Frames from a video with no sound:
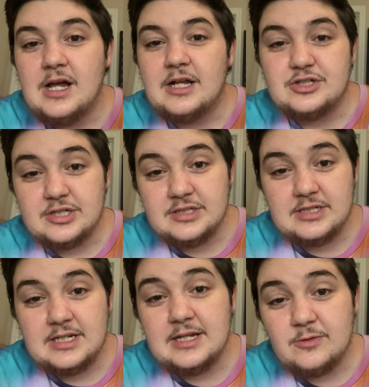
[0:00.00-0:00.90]
just
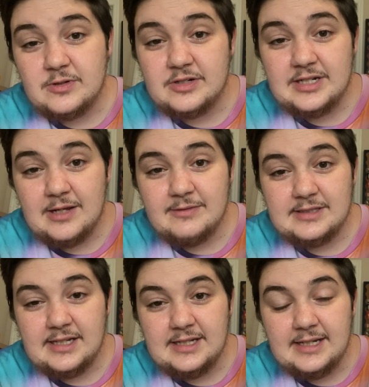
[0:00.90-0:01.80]
in order to get what
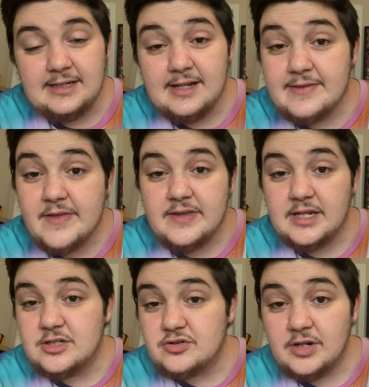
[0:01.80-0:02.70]
they need. And then they
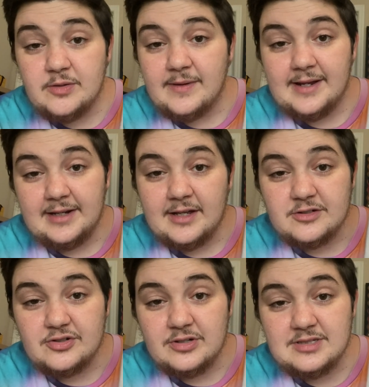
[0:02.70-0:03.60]
can trade away any
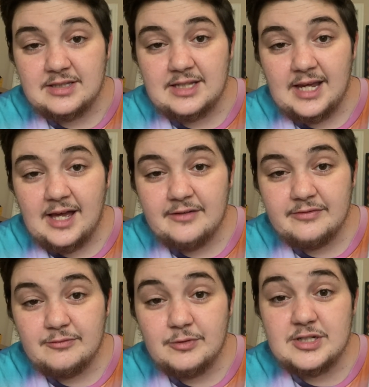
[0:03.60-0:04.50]
extras that they have,
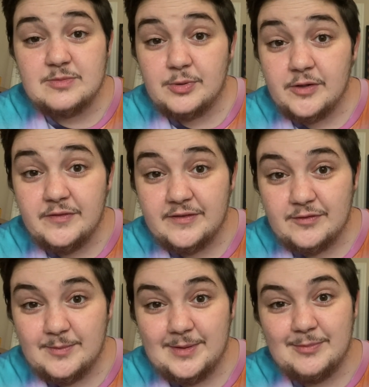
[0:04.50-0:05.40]
which is perfect for
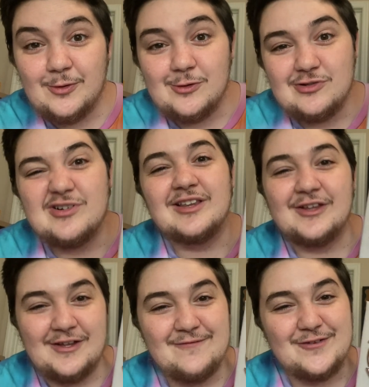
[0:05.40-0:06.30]
people who are
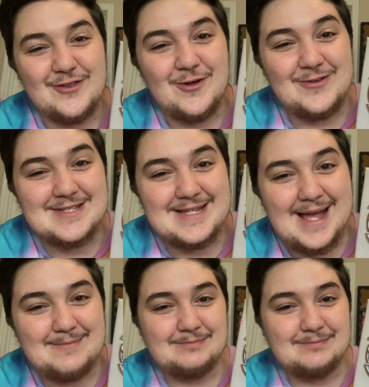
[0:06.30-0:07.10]
looking for the whole set.